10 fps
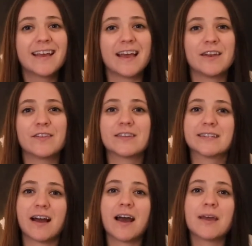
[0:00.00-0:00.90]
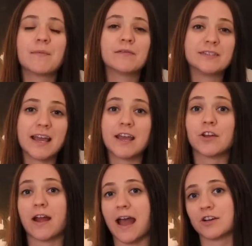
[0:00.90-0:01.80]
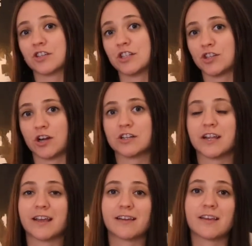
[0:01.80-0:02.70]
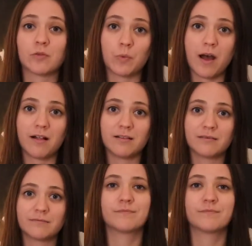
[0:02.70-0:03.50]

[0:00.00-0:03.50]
and the time of day you're actually charging as well.